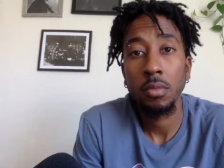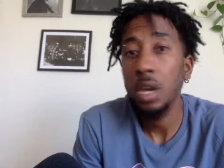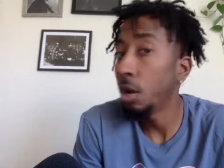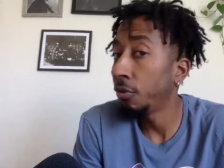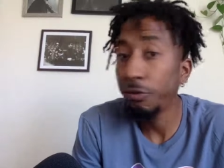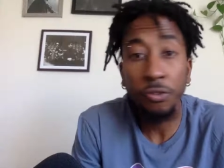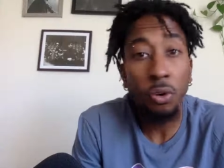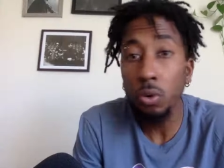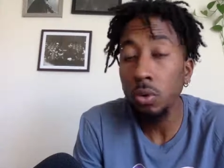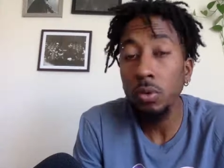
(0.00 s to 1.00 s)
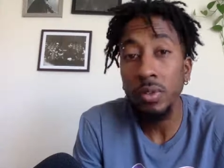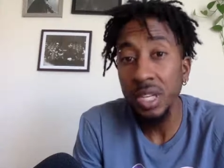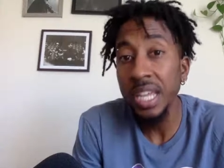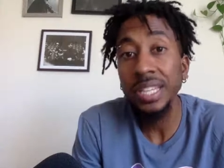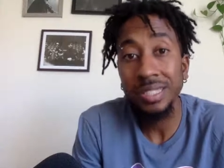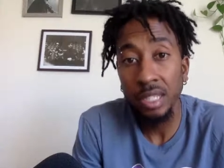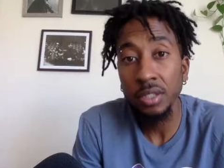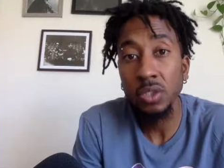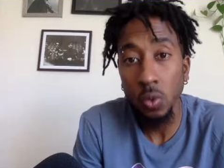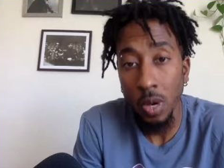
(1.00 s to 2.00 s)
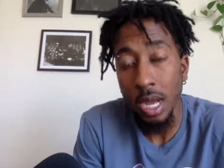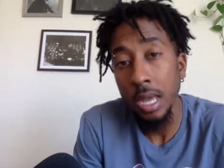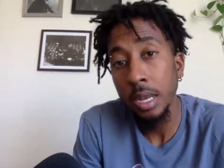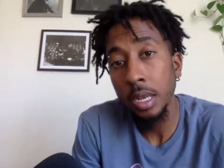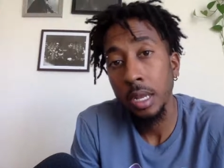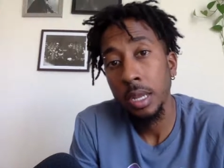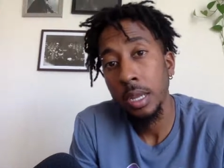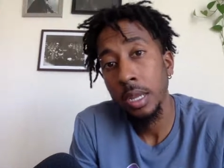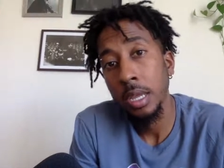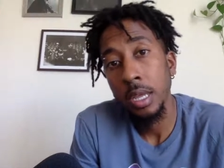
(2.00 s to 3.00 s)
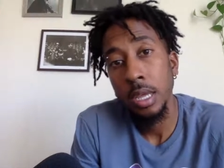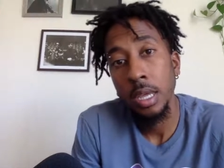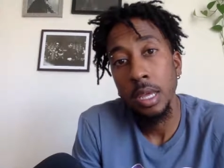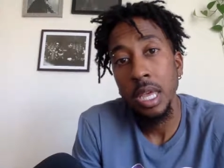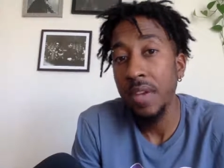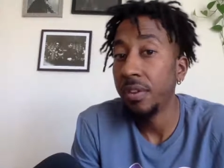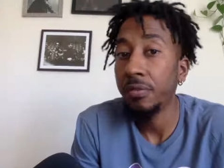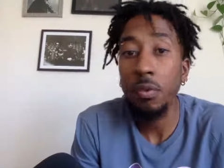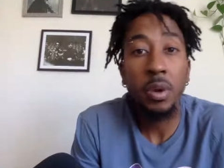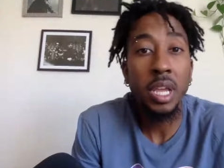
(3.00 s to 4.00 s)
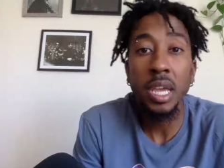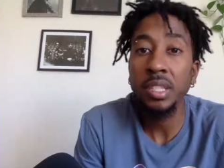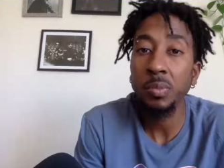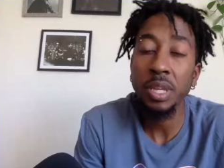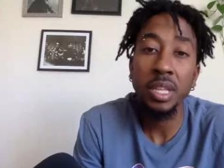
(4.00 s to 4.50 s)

a full Knicks squad. Evan Fournier has been